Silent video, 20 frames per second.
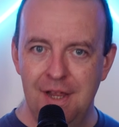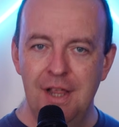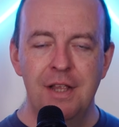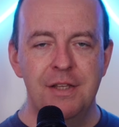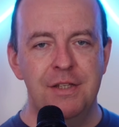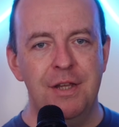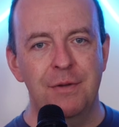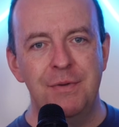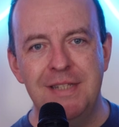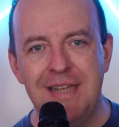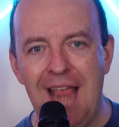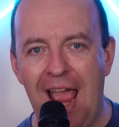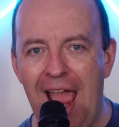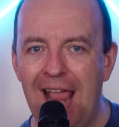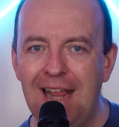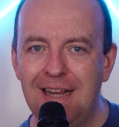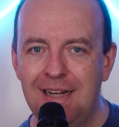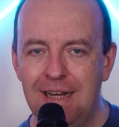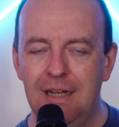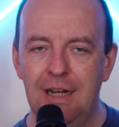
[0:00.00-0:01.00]
So
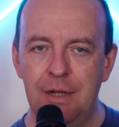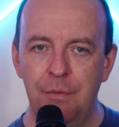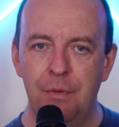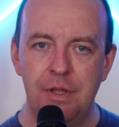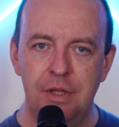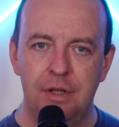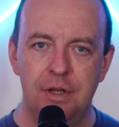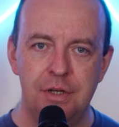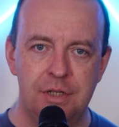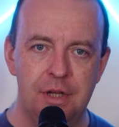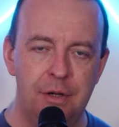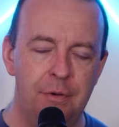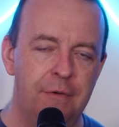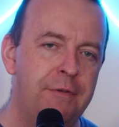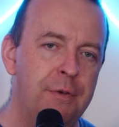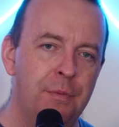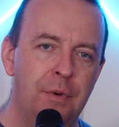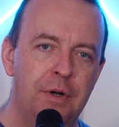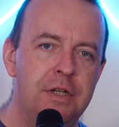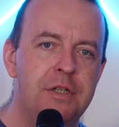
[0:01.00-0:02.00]
technically what you could do if
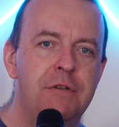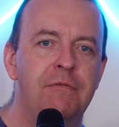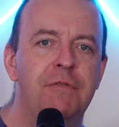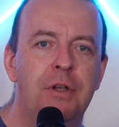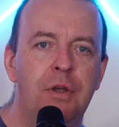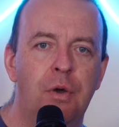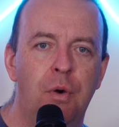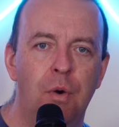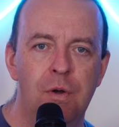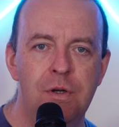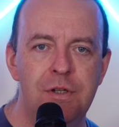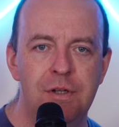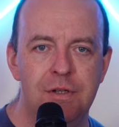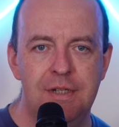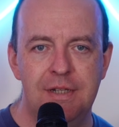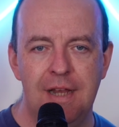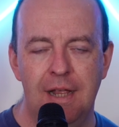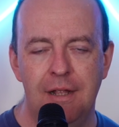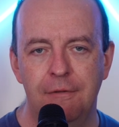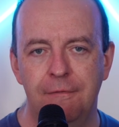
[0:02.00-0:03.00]
you wanted to record
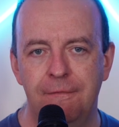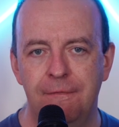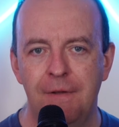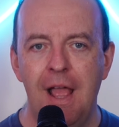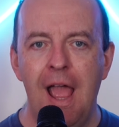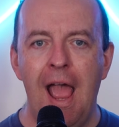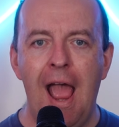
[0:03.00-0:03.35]
yourself